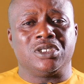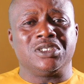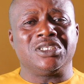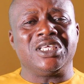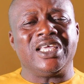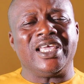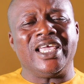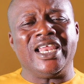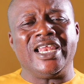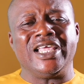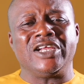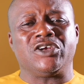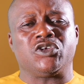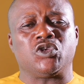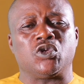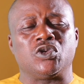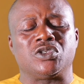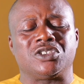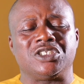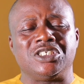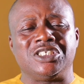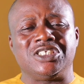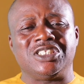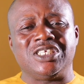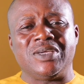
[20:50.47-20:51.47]
The
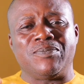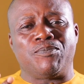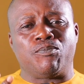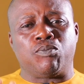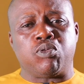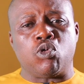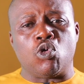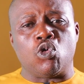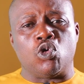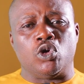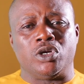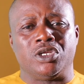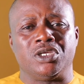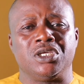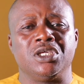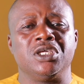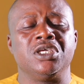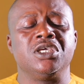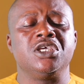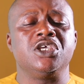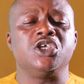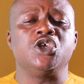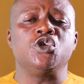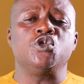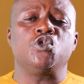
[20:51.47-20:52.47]
electrode is the pole
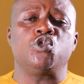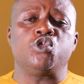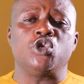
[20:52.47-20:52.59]
in